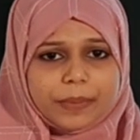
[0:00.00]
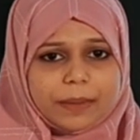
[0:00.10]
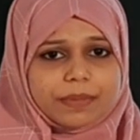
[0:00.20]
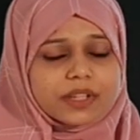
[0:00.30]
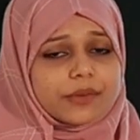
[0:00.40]

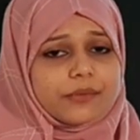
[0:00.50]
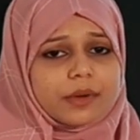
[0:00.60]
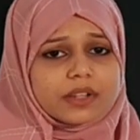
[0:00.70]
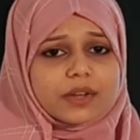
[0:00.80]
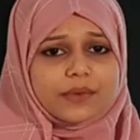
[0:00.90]
people,
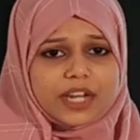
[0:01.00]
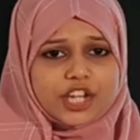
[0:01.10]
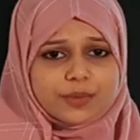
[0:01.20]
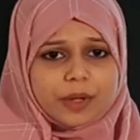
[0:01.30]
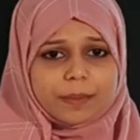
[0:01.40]
the
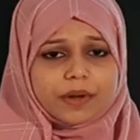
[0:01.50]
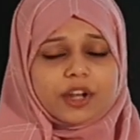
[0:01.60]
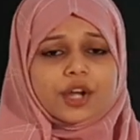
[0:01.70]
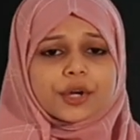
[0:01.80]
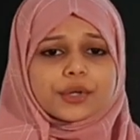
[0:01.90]
village people
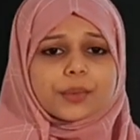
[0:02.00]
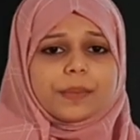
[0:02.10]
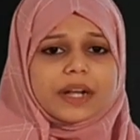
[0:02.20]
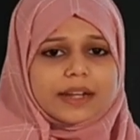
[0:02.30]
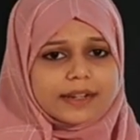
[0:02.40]
to
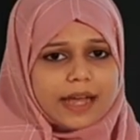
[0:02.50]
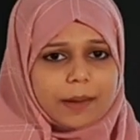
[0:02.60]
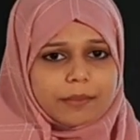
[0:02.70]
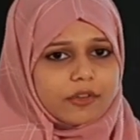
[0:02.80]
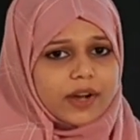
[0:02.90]
build a
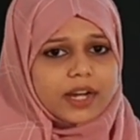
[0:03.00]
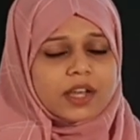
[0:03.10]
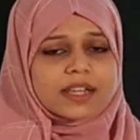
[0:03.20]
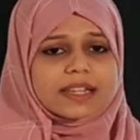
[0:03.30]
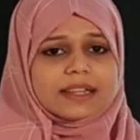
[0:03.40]
dam,
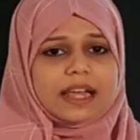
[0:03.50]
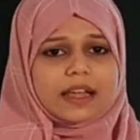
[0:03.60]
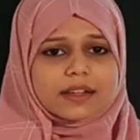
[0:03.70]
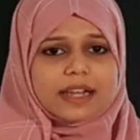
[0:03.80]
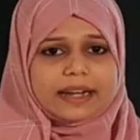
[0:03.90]
right?
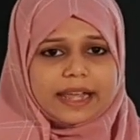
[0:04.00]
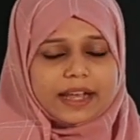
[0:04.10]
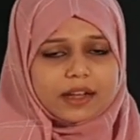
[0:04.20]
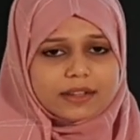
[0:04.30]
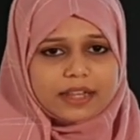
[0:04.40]
They
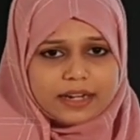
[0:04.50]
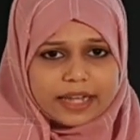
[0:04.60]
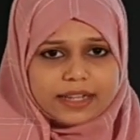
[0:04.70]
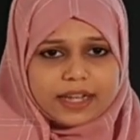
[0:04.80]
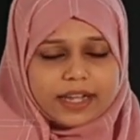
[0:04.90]
take the
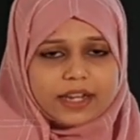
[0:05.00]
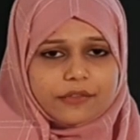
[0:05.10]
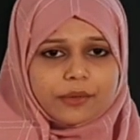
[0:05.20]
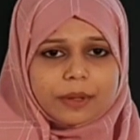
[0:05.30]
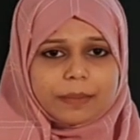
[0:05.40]
area
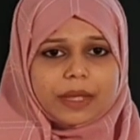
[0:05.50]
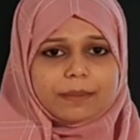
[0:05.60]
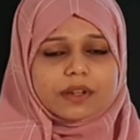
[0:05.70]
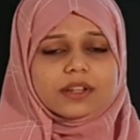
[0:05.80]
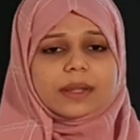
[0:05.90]
from the
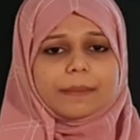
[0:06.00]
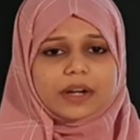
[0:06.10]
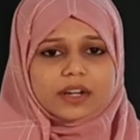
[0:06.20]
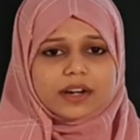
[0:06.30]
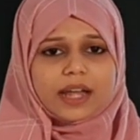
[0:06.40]
people, they
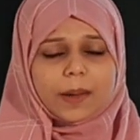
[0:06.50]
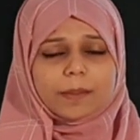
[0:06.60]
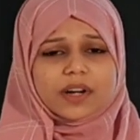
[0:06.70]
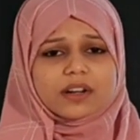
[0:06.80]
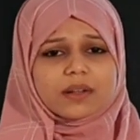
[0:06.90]
build a dam,
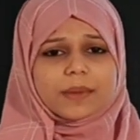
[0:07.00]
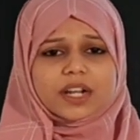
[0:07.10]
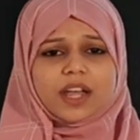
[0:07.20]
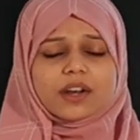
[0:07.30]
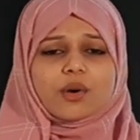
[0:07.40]
but
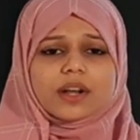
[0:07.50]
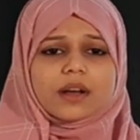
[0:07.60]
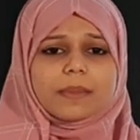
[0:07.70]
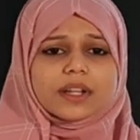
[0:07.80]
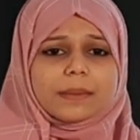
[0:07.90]
they are not
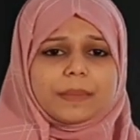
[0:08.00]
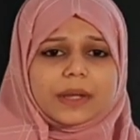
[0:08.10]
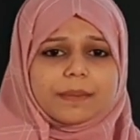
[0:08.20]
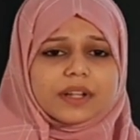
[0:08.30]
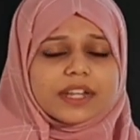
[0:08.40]
but the
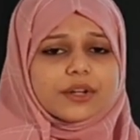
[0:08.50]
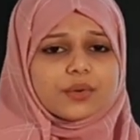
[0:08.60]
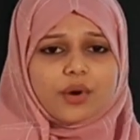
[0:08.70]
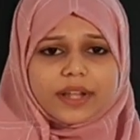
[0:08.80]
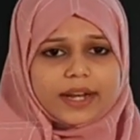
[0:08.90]
people, they do
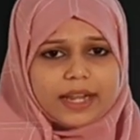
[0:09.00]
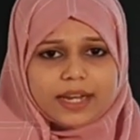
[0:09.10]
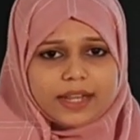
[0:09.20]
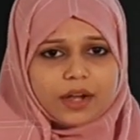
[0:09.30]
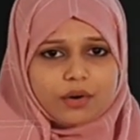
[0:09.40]
not get
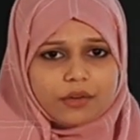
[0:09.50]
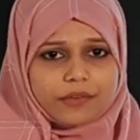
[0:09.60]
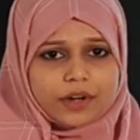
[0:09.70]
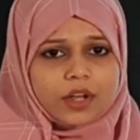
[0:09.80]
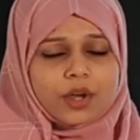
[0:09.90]
anything out of it.